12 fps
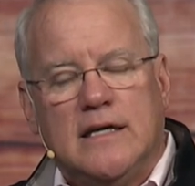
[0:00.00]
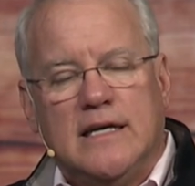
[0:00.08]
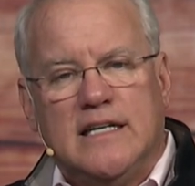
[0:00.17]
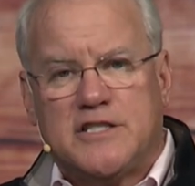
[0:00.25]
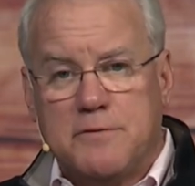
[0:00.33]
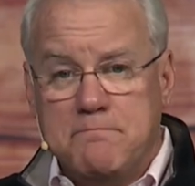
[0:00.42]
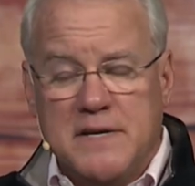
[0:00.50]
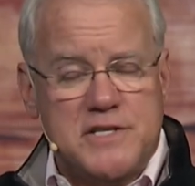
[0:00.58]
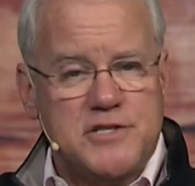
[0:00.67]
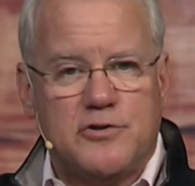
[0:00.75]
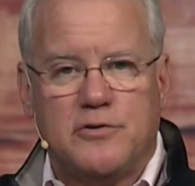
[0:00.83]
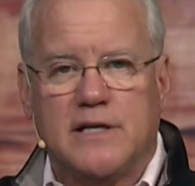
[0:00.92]
It's a
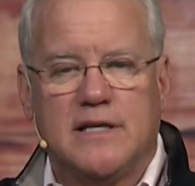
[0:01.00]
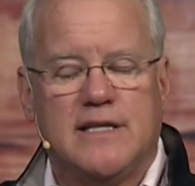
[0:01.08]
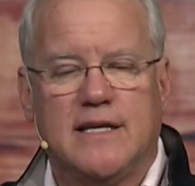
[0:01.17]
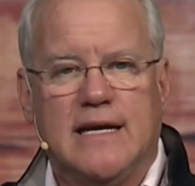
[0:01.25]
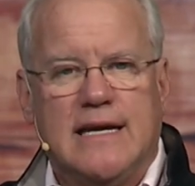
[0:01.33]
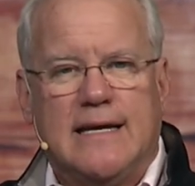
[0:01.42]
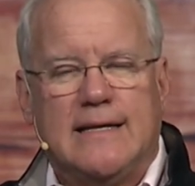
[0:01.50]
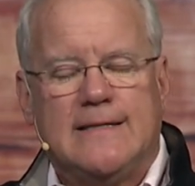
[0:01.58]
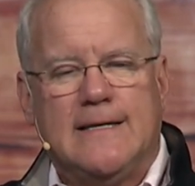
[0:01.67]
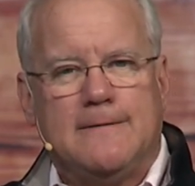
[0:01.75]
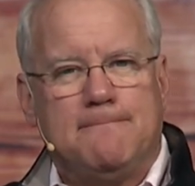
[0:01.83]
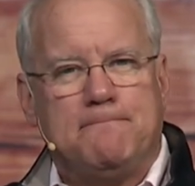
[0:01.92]
mystery that, that